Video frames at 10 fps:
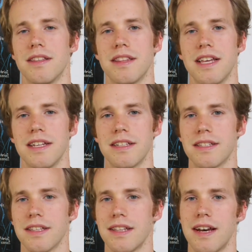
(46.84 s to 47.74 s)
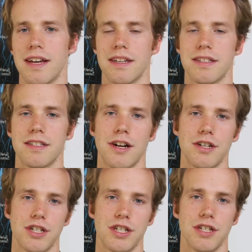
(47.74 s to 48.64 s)
things like
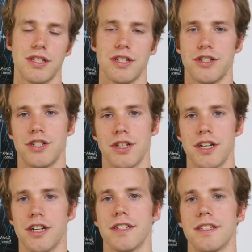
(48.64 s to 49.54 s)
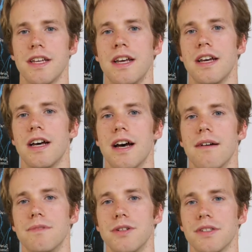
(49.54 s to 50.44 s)
starches and sugars,
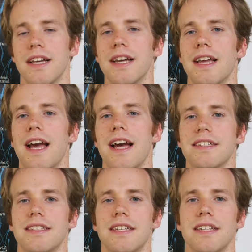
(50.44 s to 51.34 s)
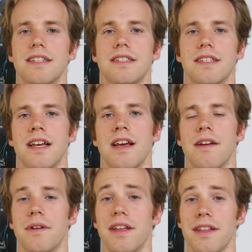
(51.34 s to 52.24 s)
um, nucleic acids.
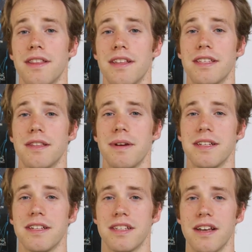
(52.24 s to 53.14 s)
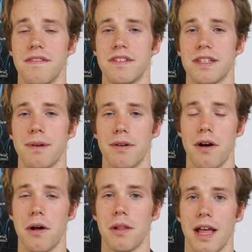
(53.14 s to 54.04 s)
Really, it's the basis of just about
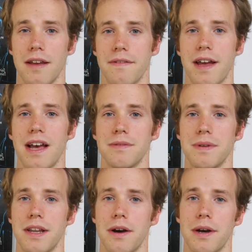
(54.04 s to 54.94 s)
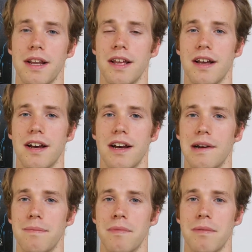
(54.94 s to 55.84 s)
all life as we know it.
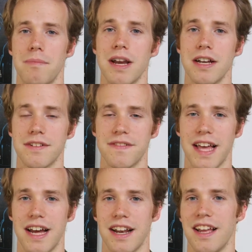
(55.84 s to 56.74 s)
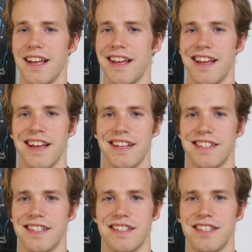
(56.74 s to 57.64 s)
Um, because of that,
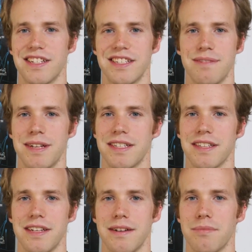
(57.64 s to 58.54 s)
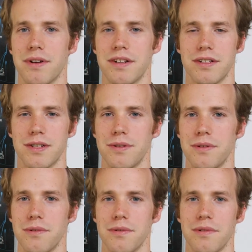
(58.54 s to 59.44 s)
it's just immensely important
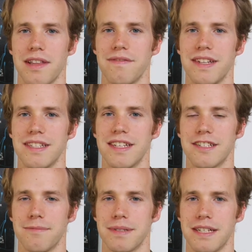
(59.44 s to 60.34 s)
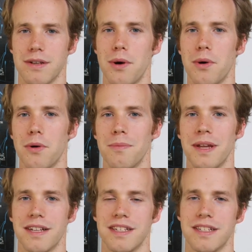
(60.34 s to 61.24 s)
to living systems as a whole
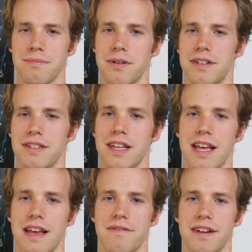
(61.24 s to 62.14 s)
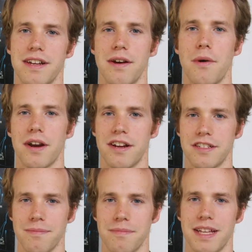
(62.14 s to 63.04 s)
because it's important to every
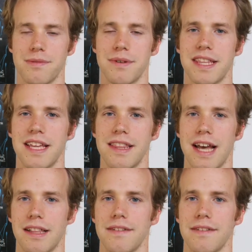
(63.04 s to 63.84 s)
organism that's within that